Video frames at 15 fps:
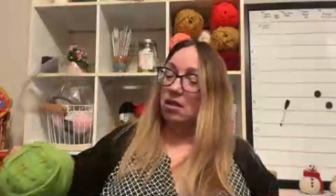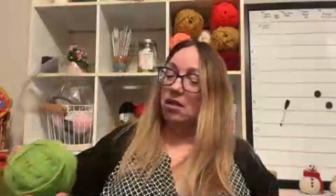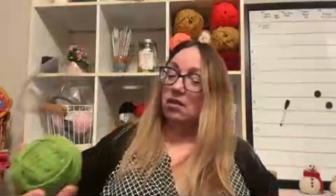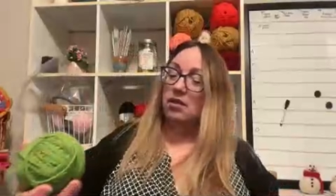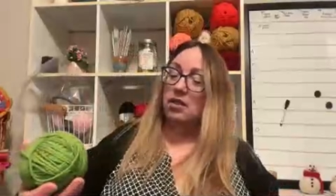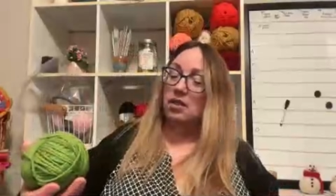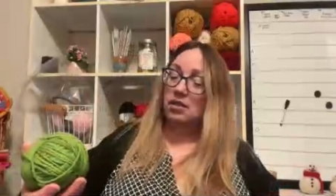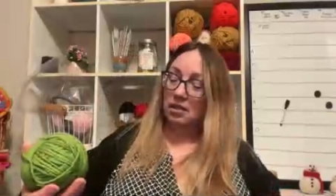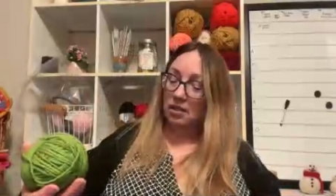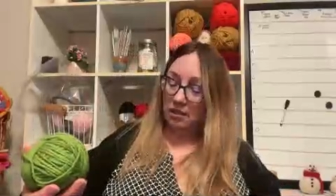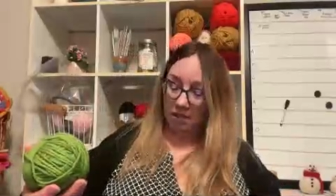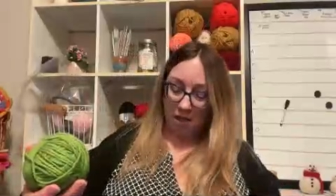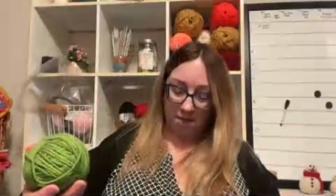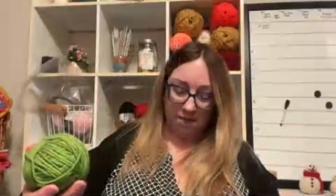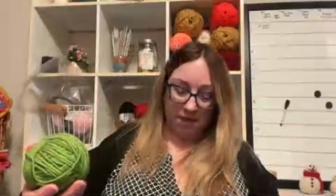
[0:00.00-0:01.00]
this is
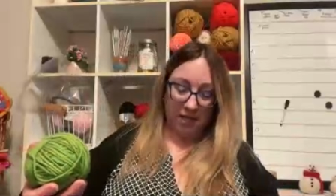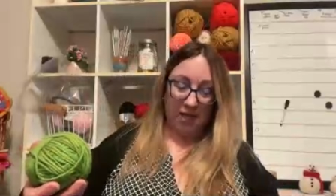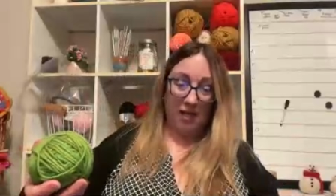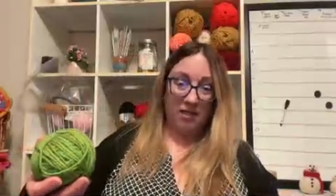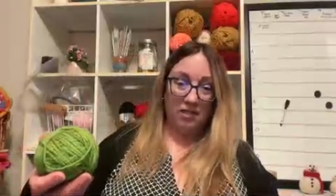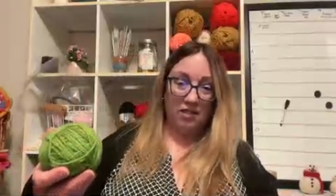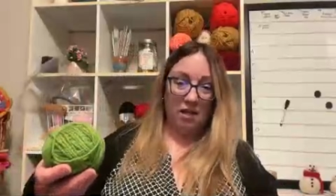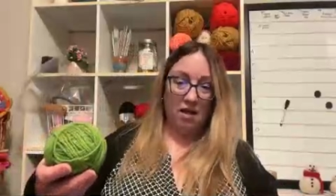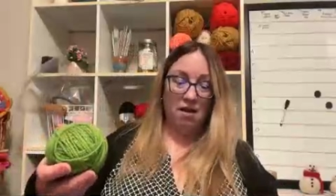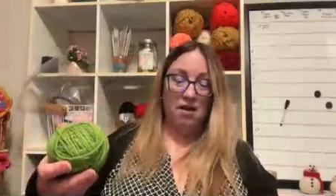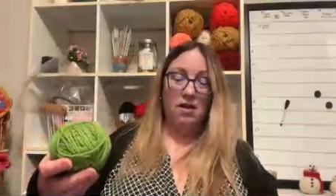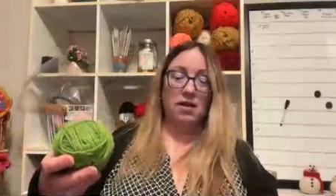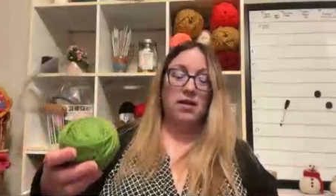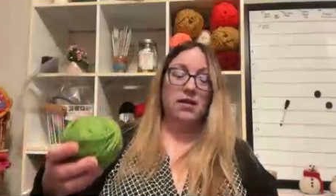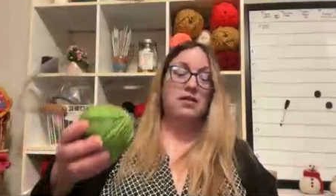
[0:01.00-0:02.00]
some that I
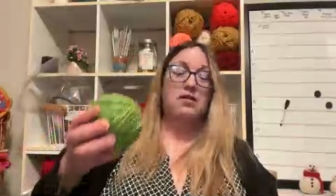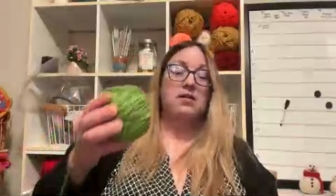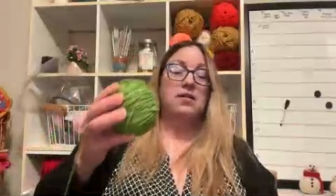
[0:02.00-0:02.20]
dyed.